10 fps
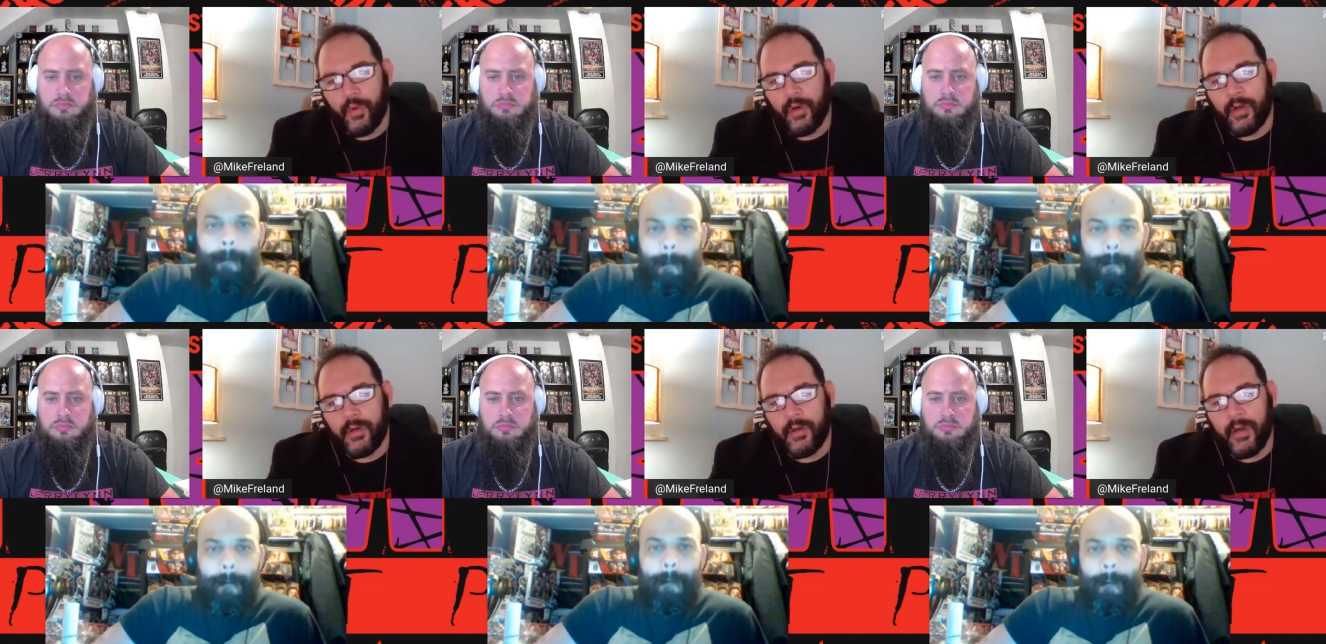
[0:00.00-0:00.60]

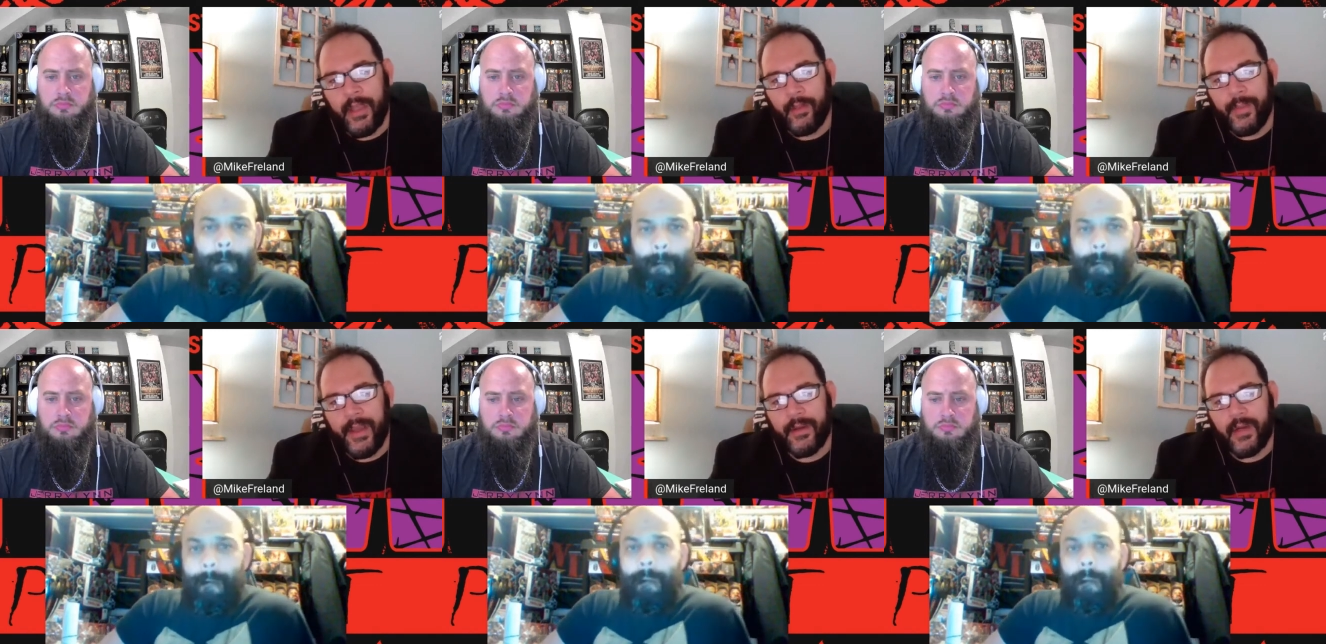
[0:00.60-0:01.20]
Speaker 1: or, or help
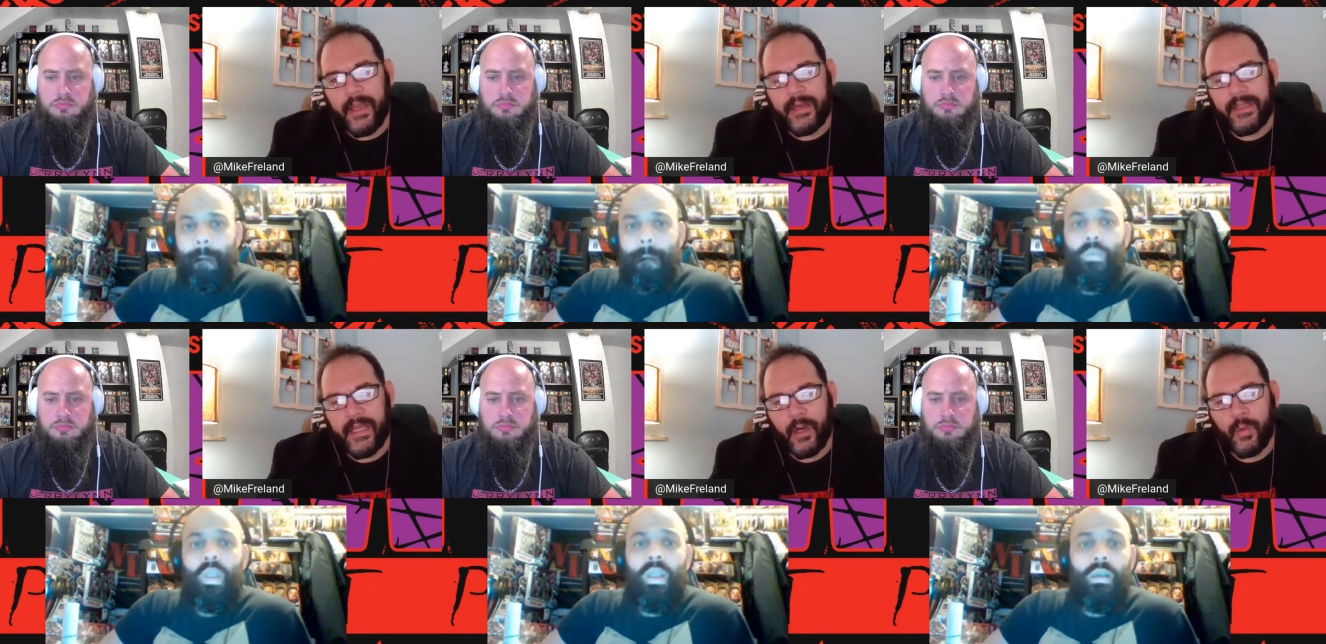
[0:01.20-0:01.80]
out, or how did
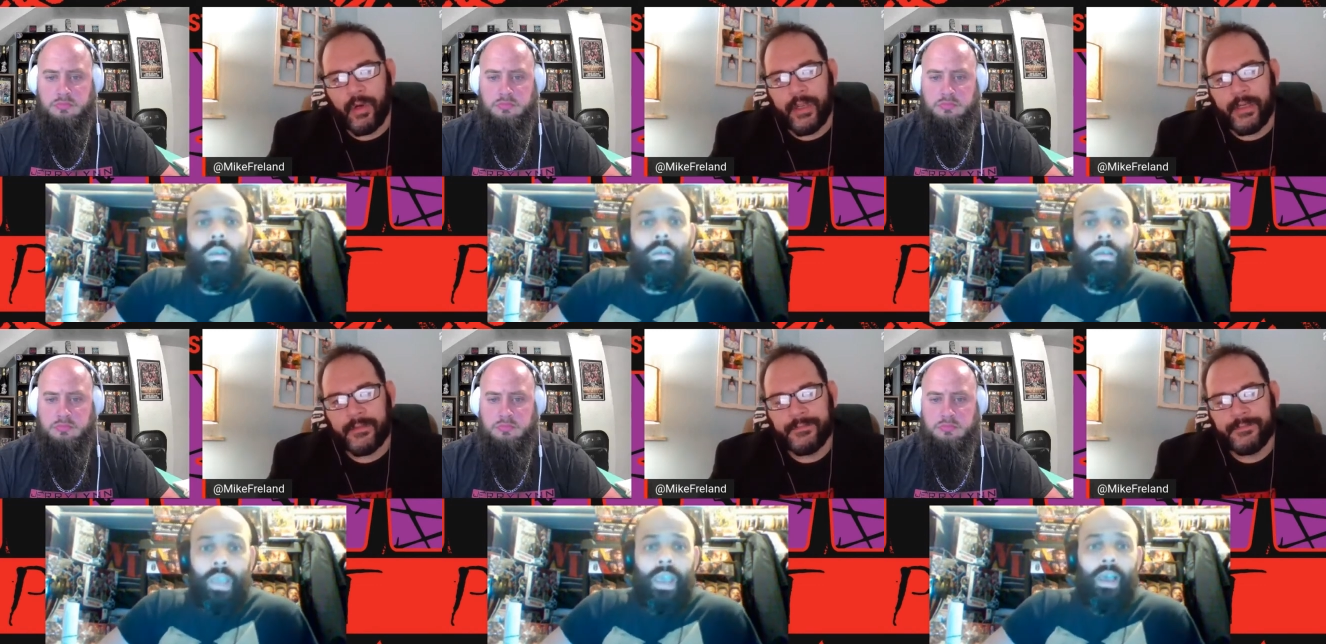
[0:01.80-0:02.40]
that all work
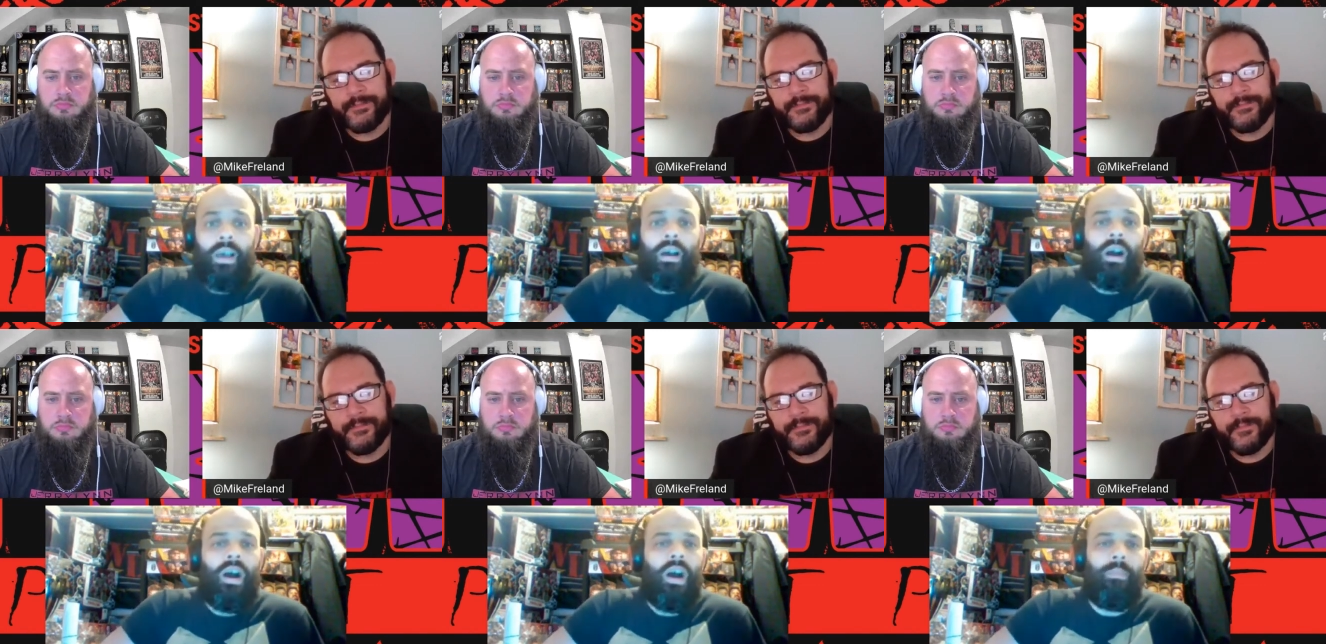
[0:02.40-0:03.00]
out?
Speaker 2: Yeah,
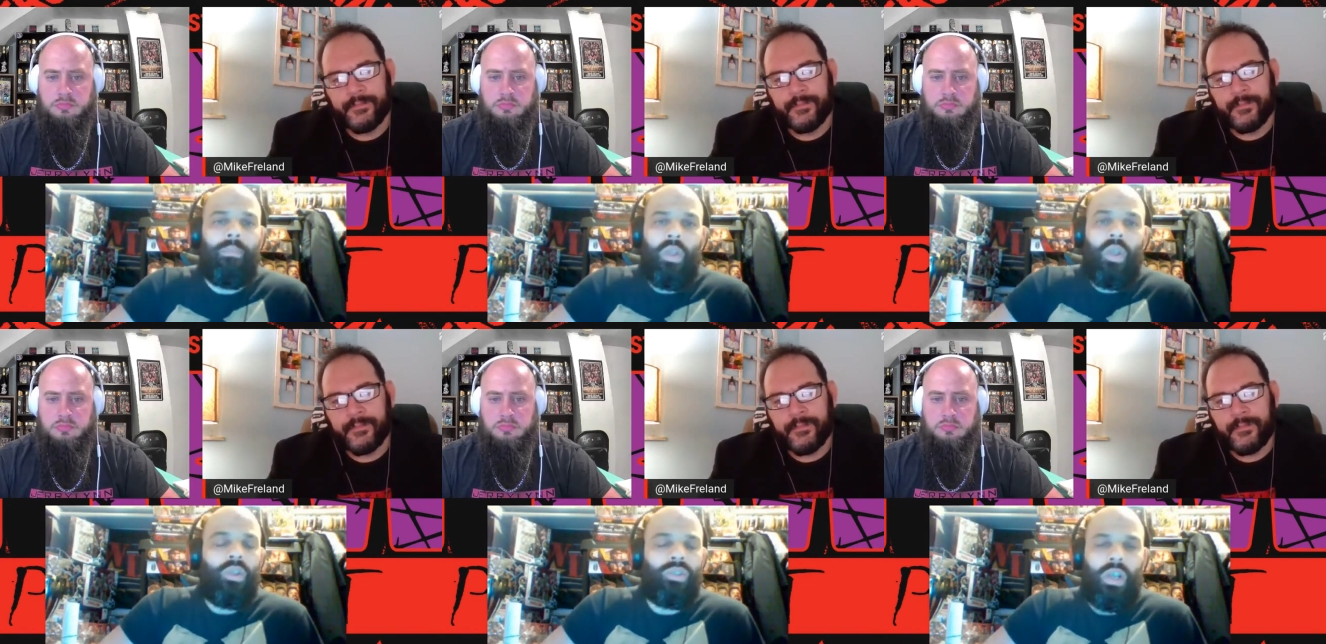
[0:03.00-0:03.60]
um,
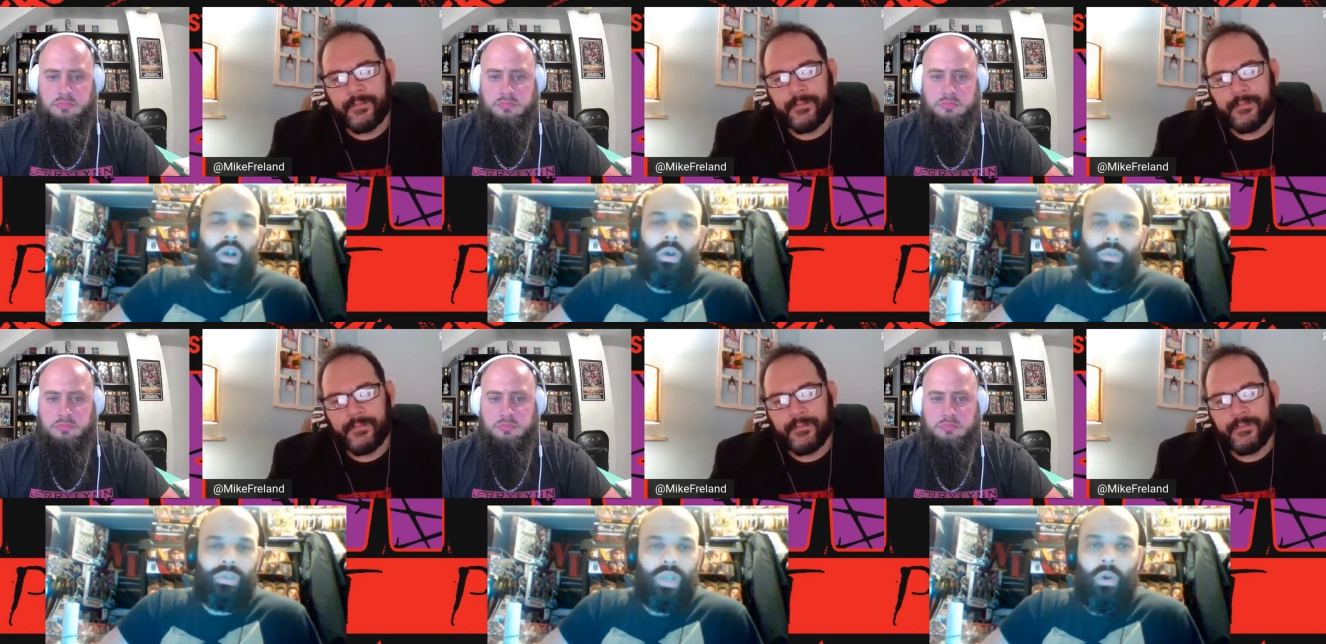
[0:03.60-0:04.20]
so
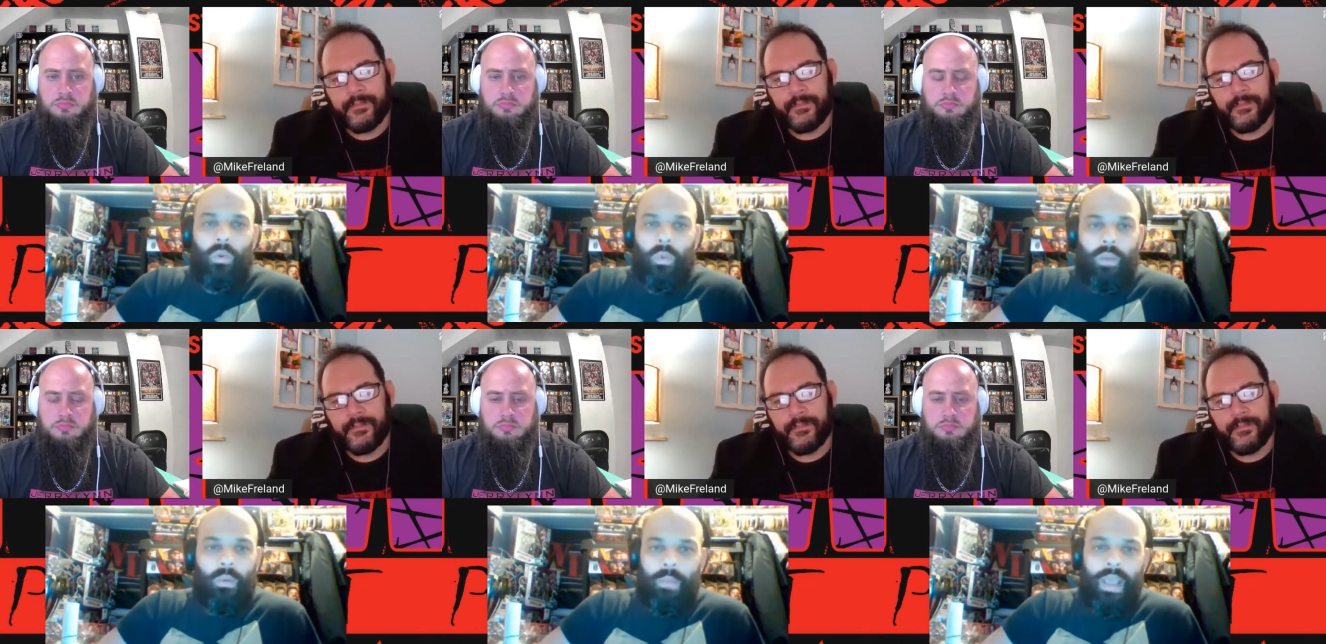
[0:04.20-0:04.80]
so we
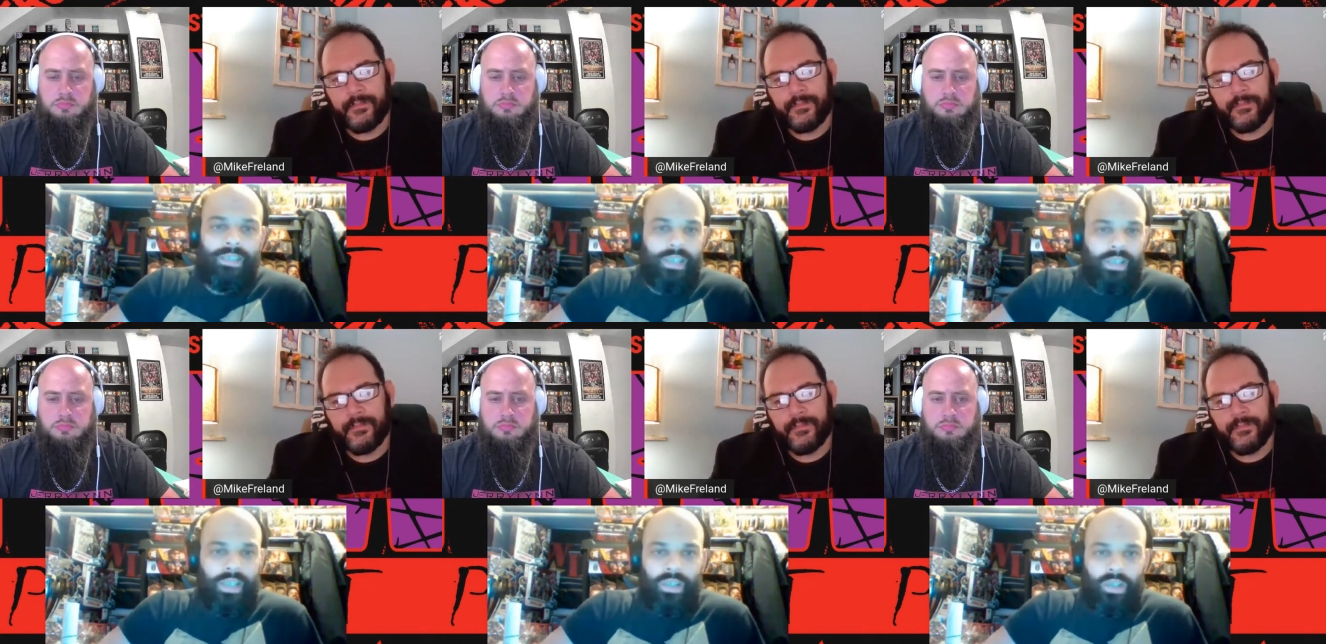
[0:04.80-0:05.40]
were
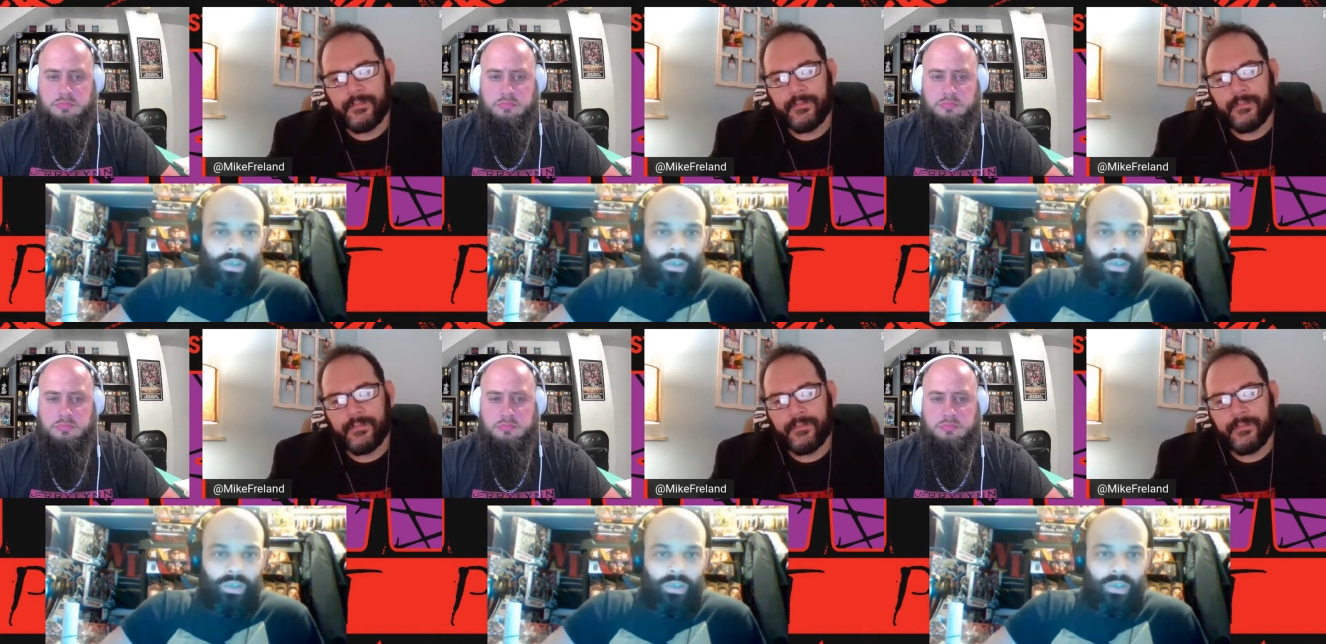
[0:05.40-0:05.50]
basically the